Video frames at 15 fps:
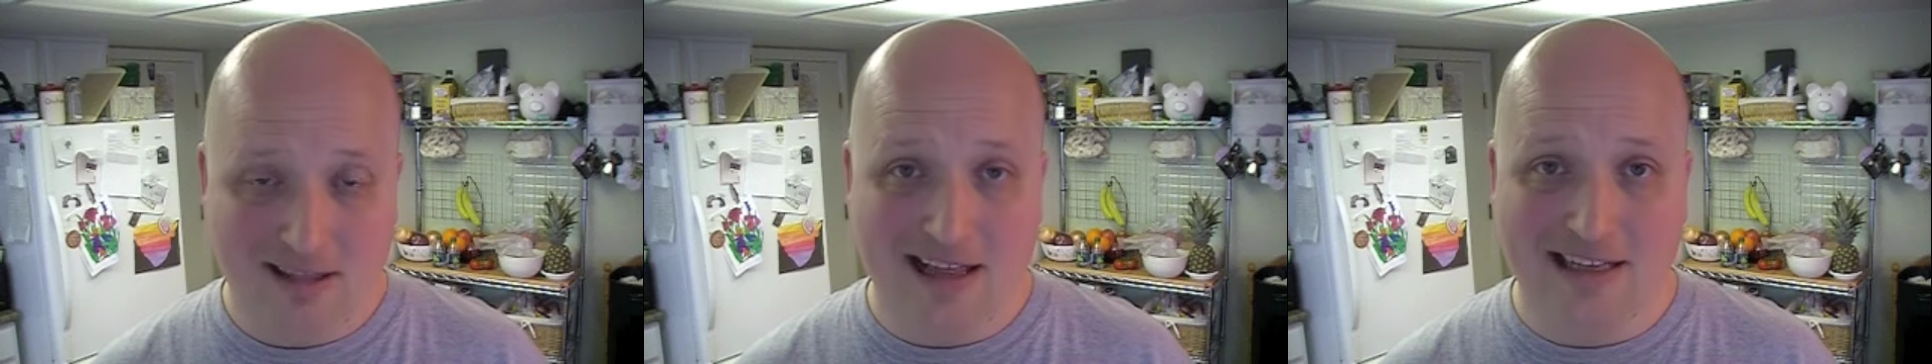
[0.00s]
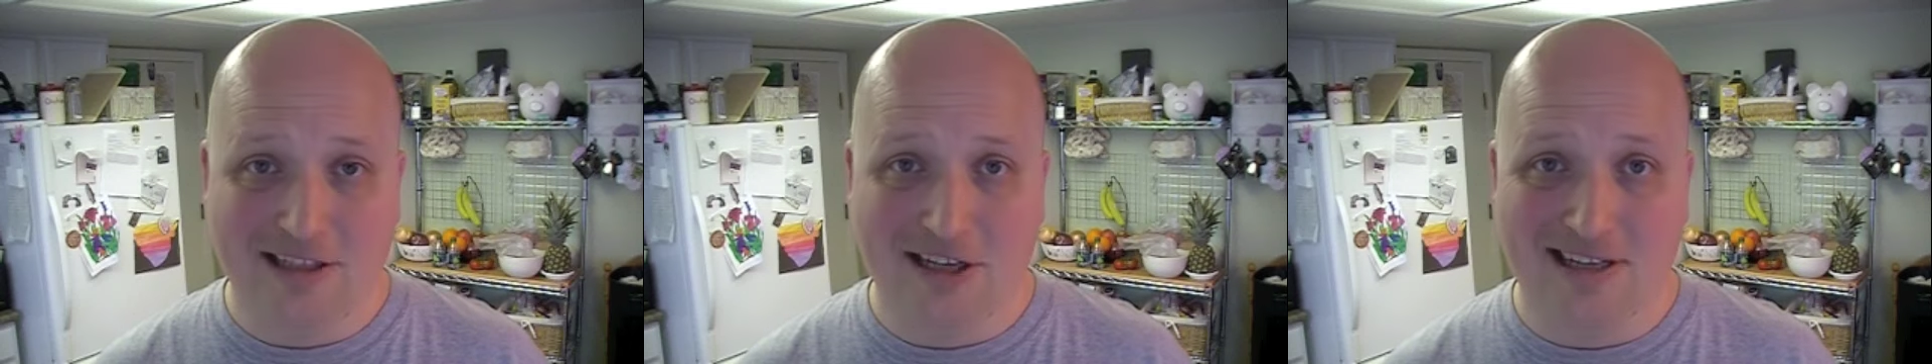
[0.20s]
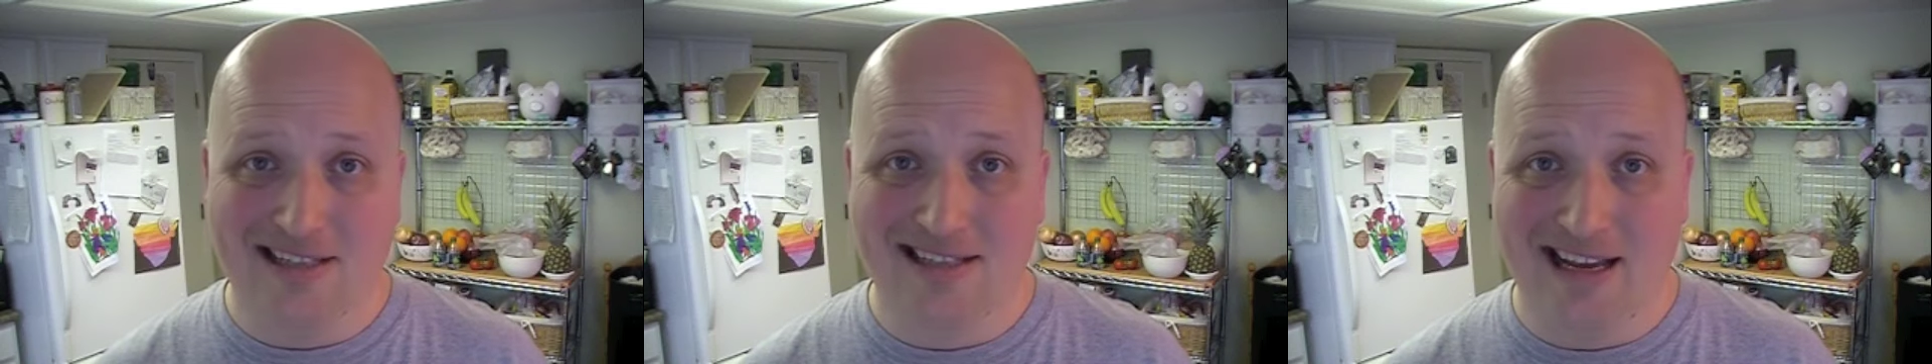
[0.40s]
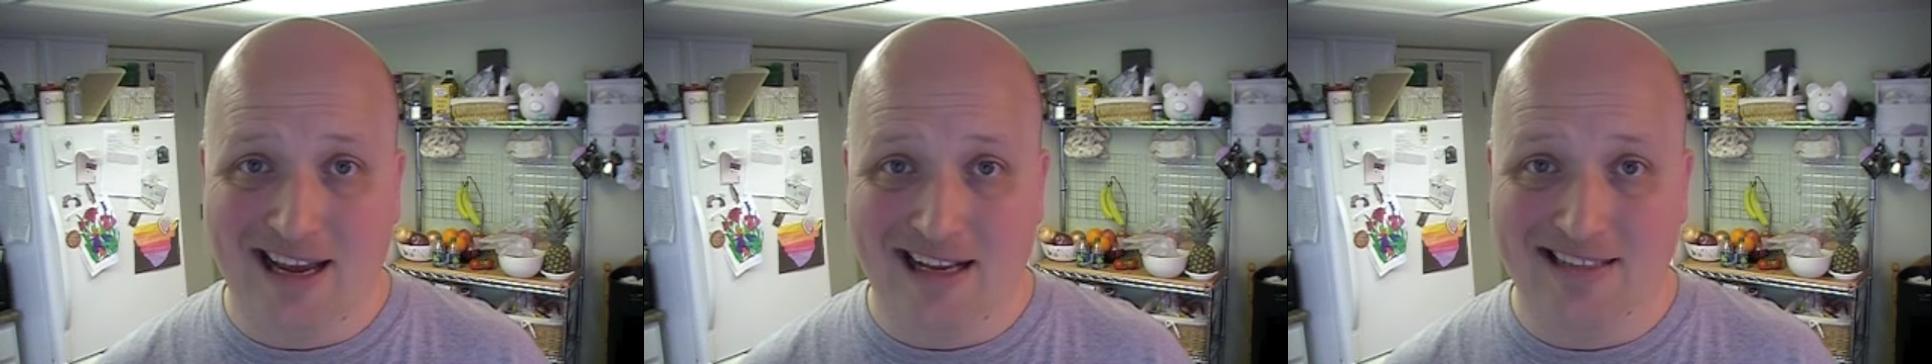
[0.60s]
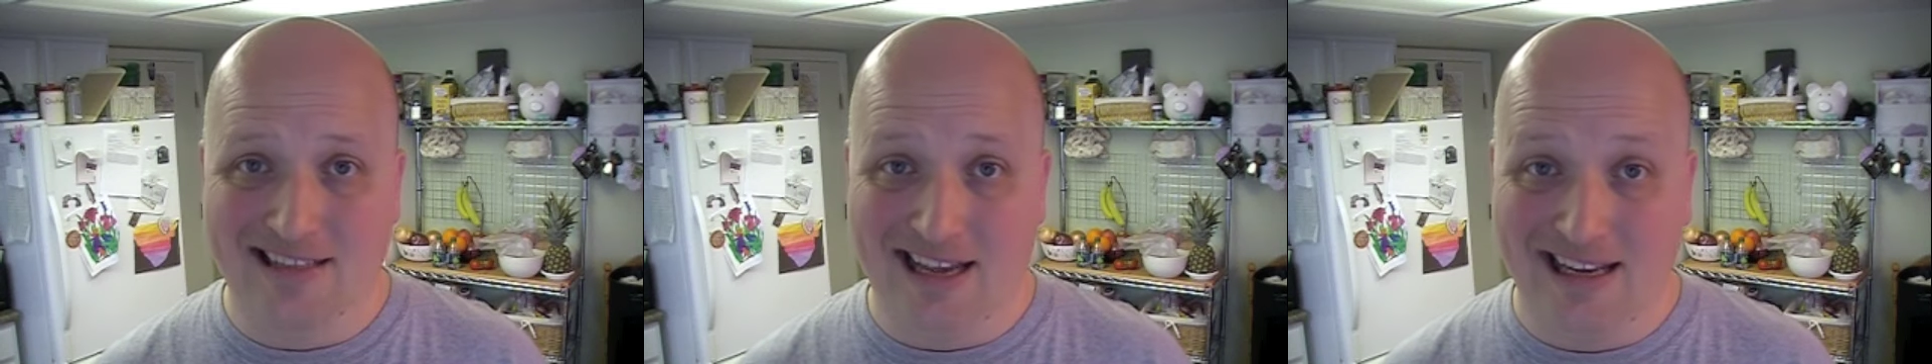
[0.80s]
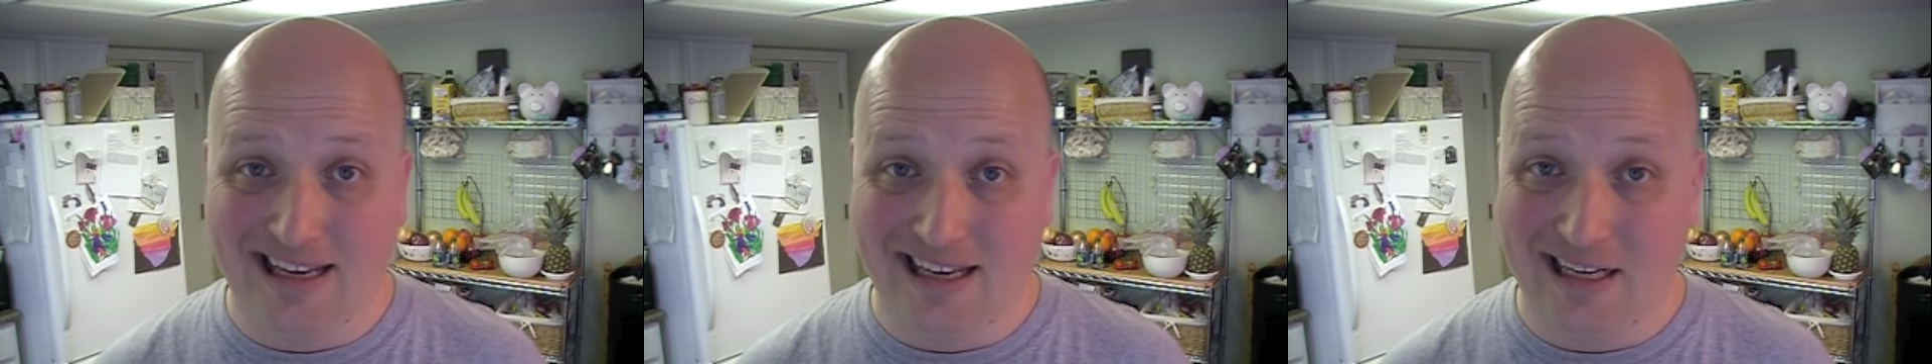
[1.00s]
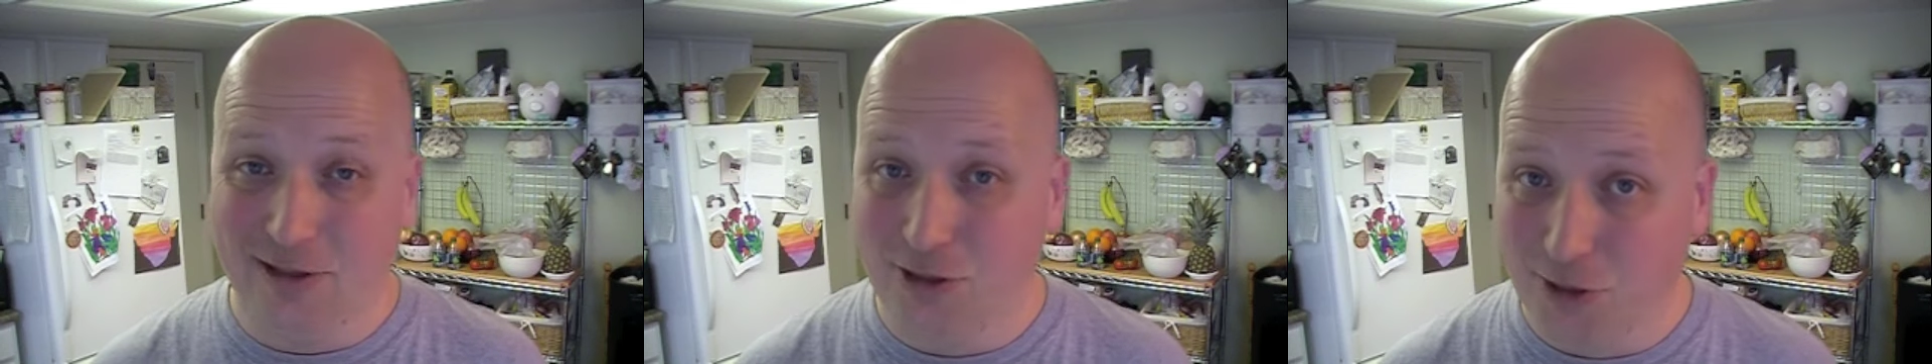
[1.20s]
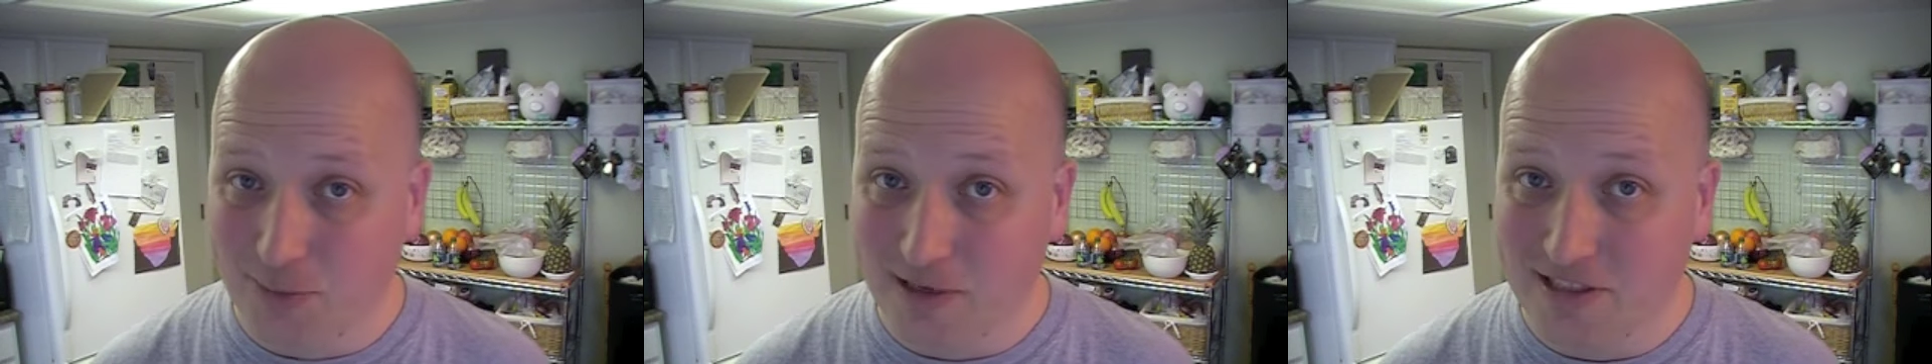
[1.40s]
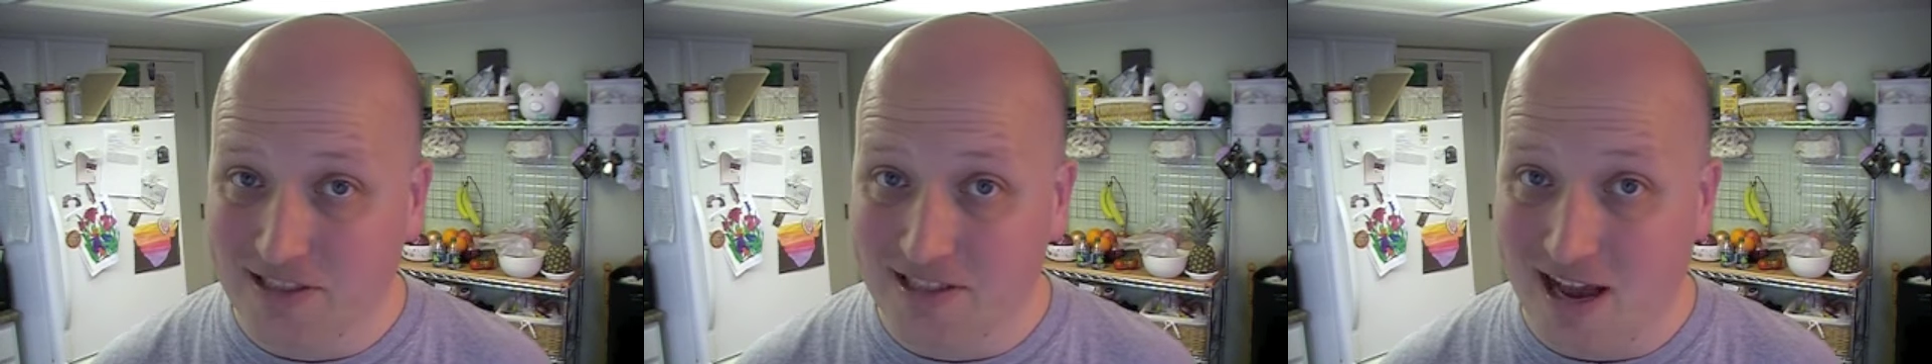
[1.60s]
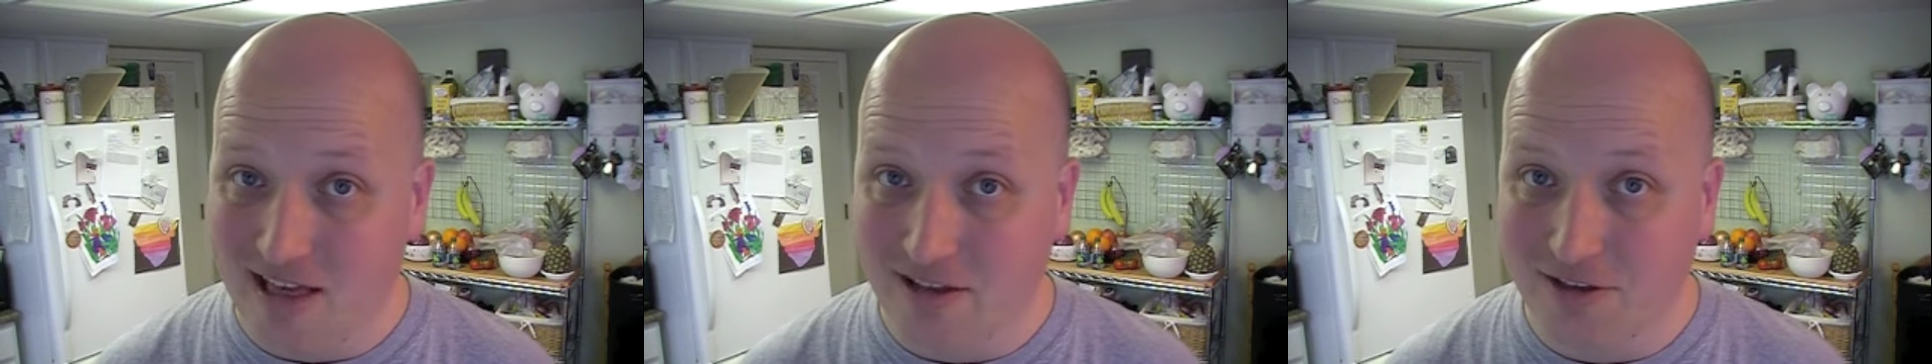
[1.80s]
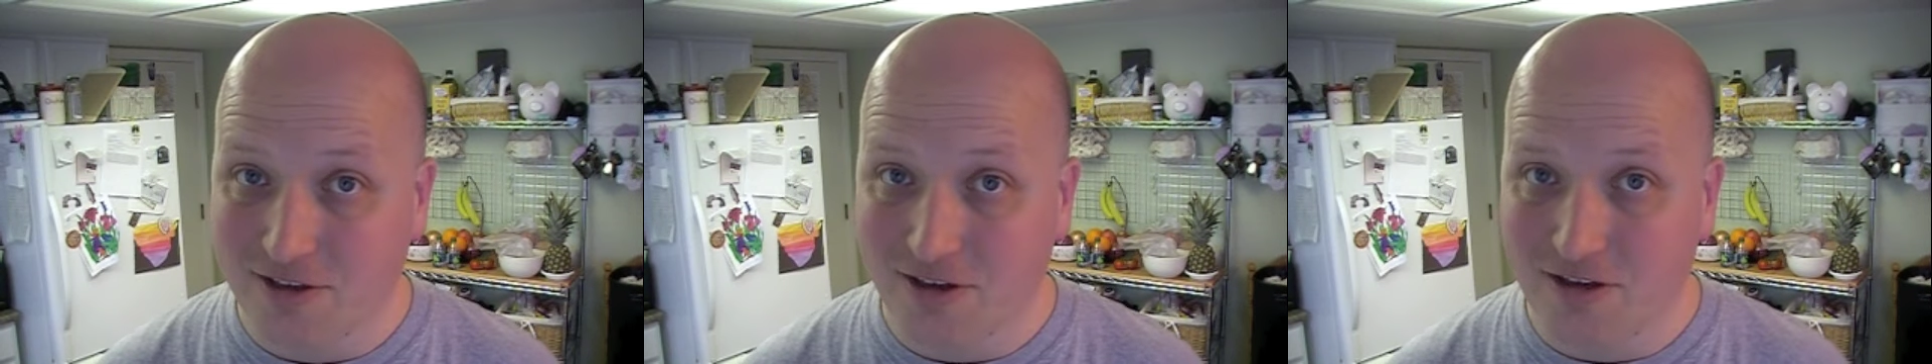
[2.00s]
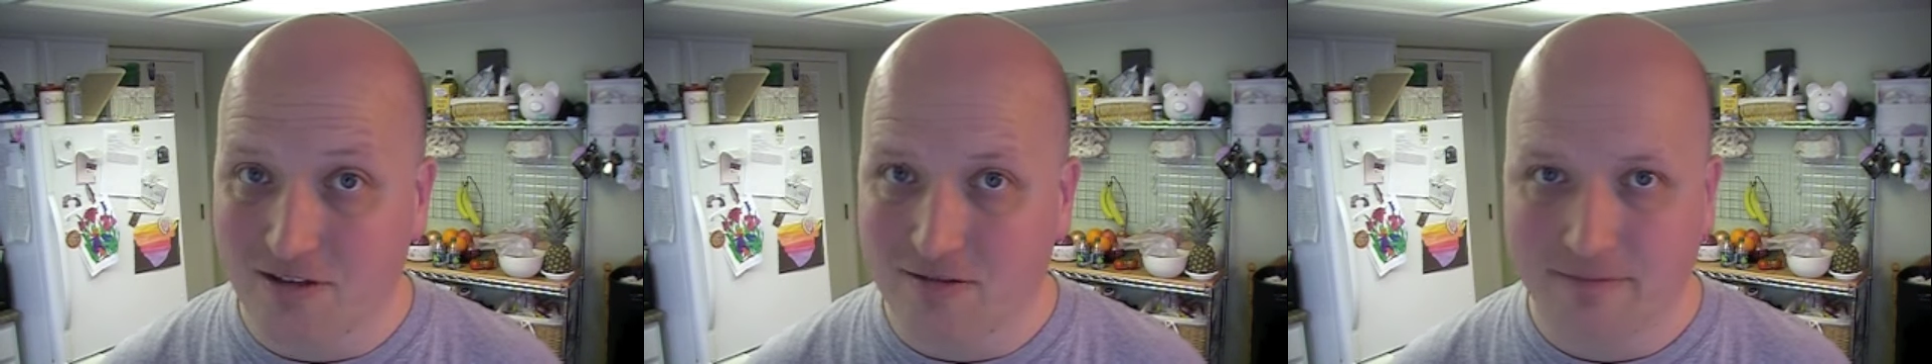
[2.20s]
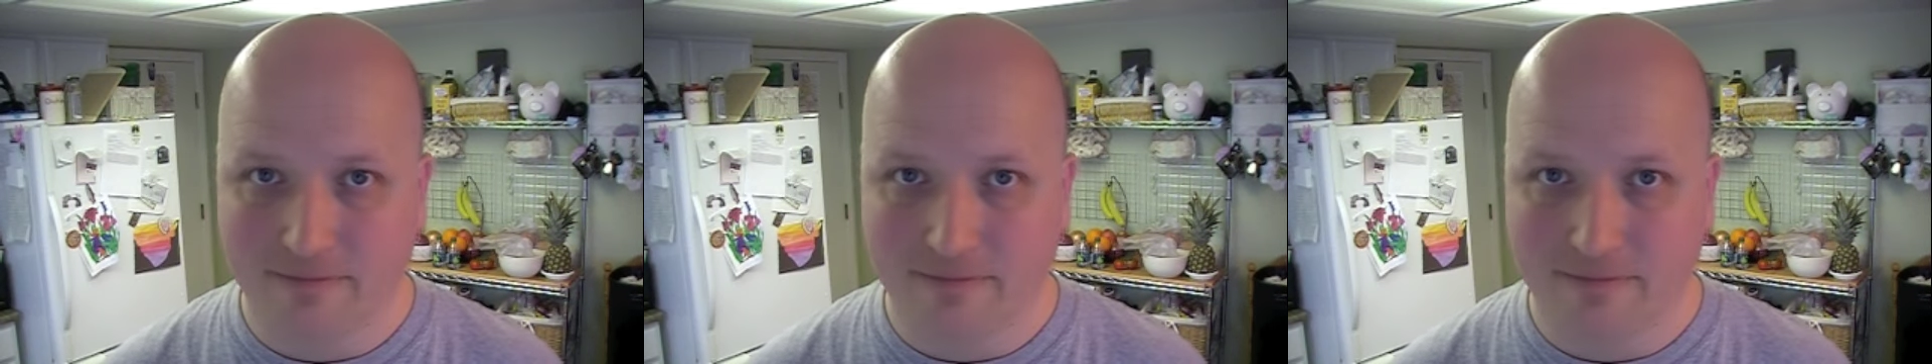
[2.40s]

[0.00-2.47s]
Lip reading: let's just say it's like eating too much xylitol.